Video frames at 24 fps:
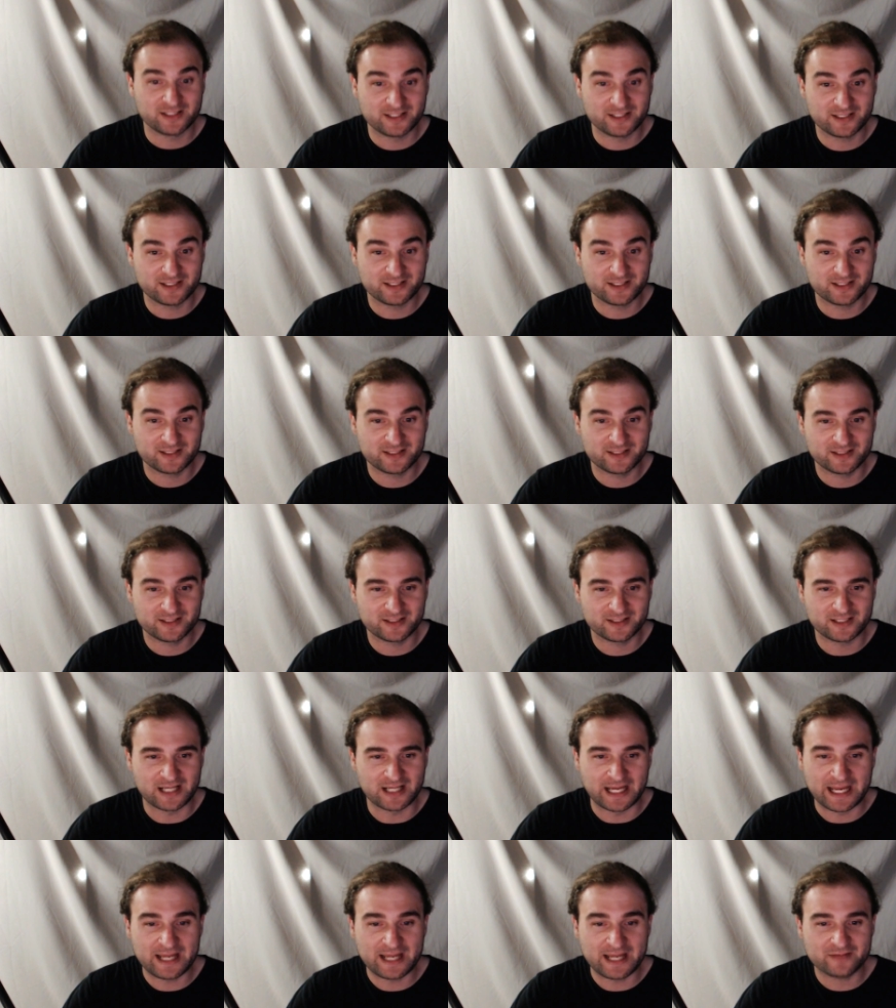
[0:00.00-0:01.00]

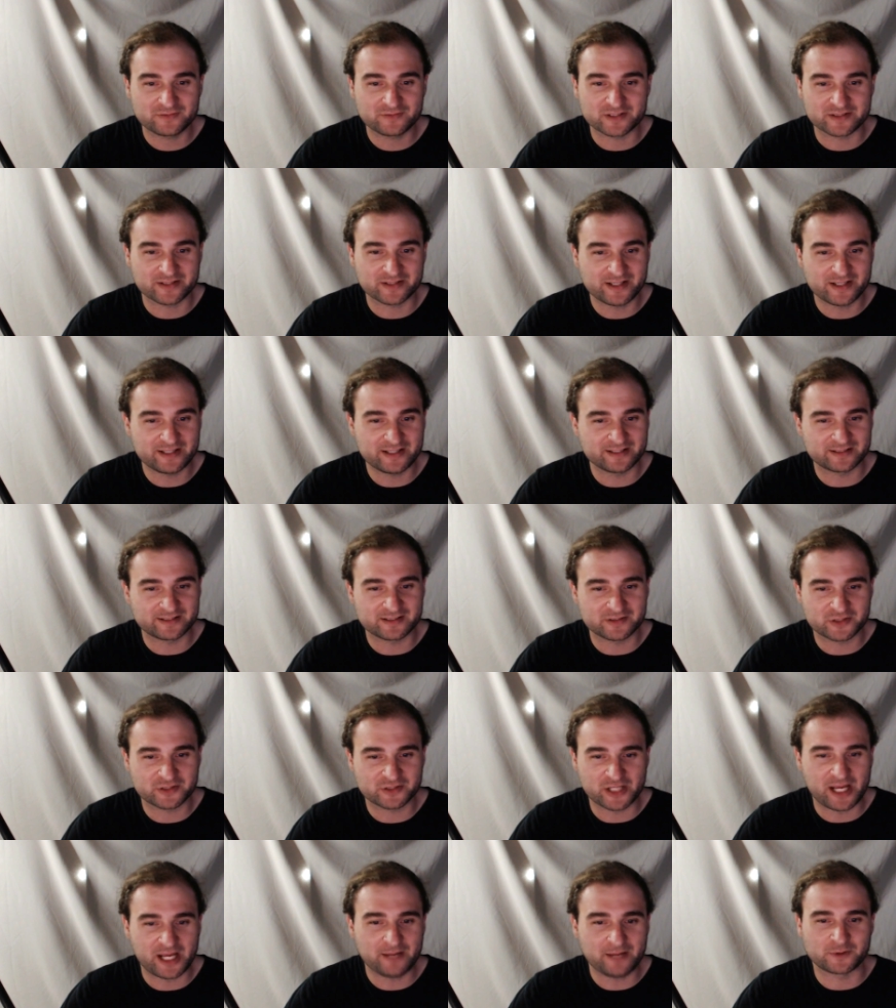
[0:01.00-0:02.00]
I have to say that this
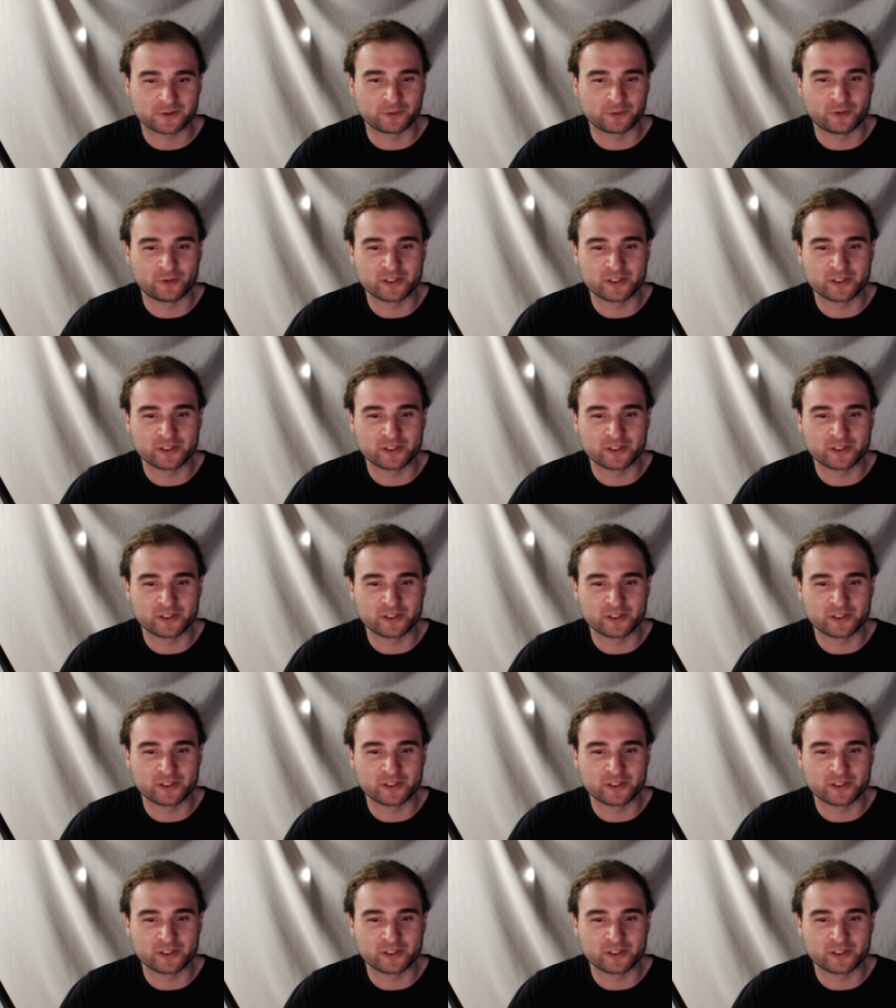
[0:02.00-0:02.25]
chapter